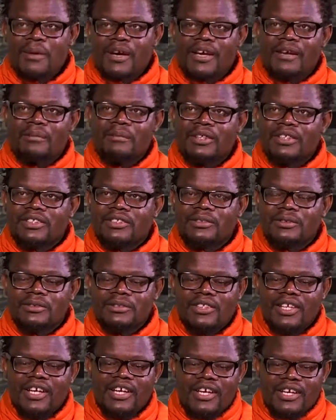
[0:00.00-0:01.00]
me
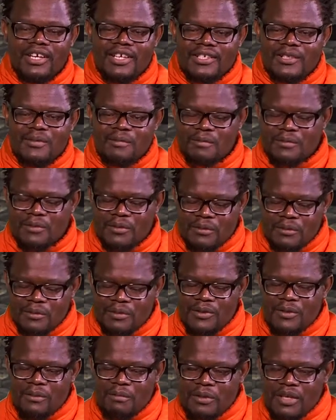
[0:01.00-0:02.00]
to
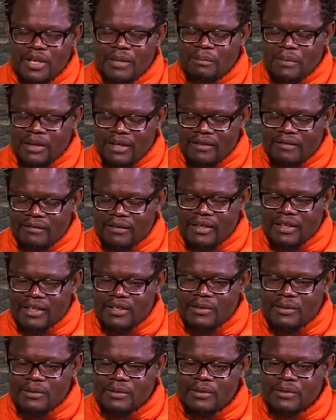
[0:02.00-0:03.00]
be a better father
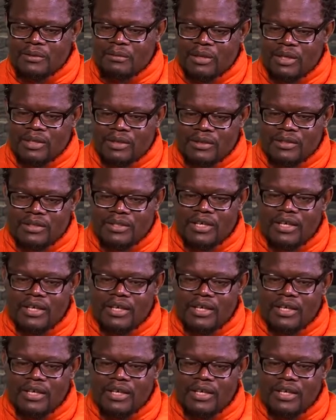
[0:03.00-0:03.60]
to my daughter.